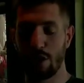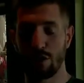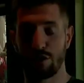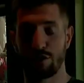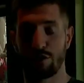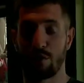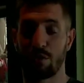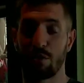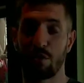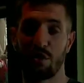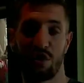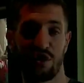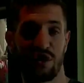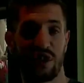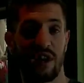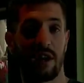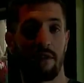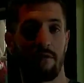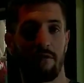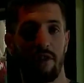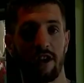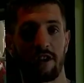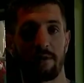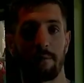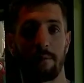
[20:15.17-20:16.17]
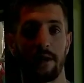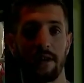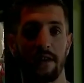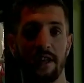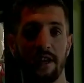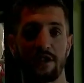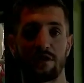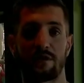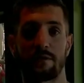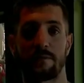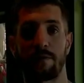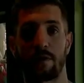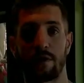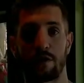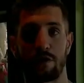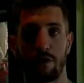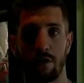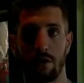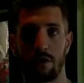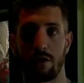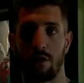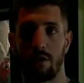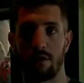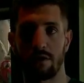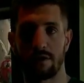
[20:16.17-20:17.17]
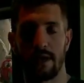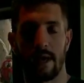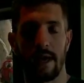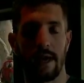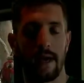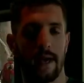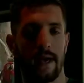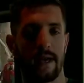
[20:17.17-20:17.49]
So a good kind of recommendation for turtles